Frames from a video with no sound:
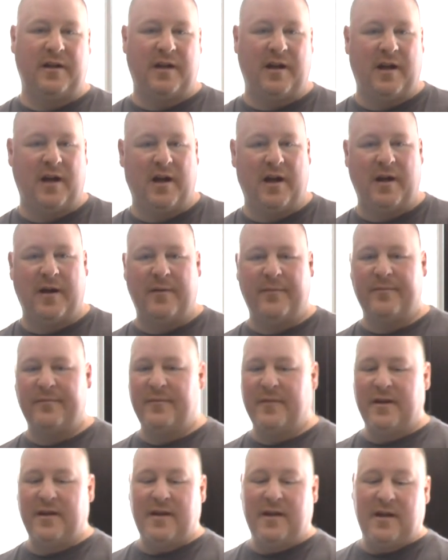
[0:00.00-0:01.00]

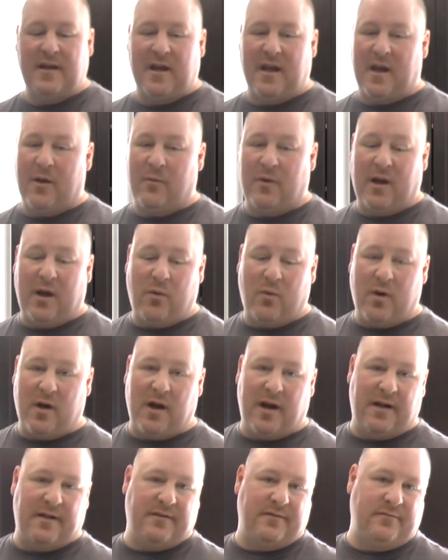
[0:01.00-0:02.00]
And when I
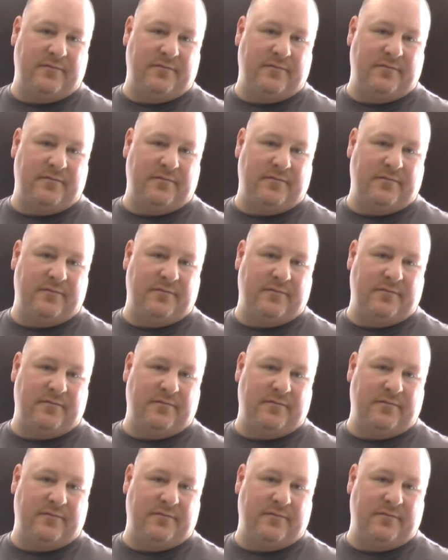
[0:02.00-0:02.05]
want